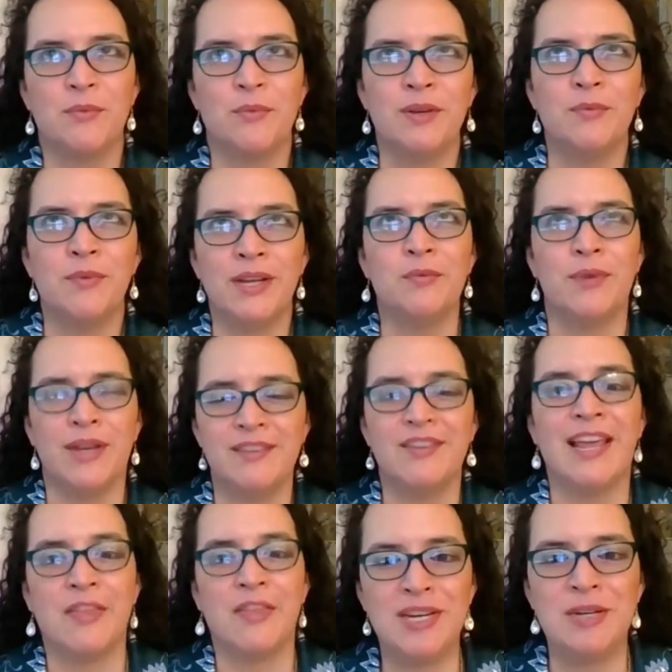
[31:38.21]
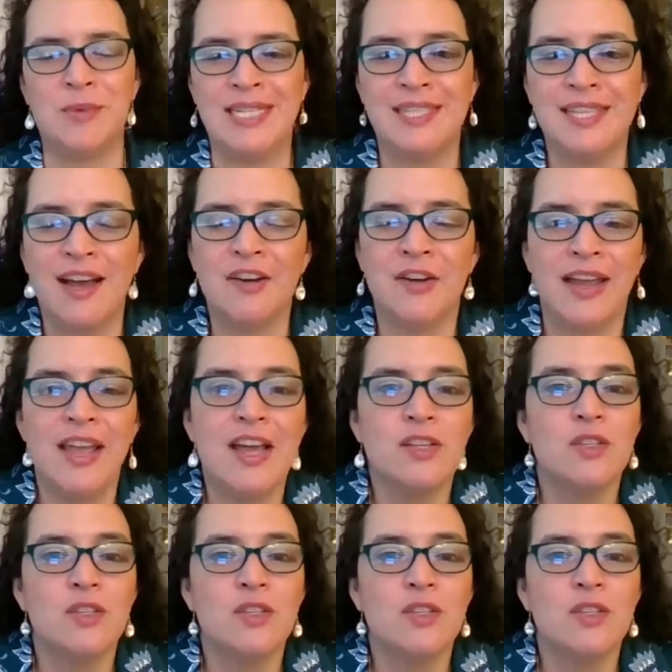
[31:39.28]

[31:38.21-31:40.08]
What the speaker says: Win, win, win. Yeah, 3 wins. Okay,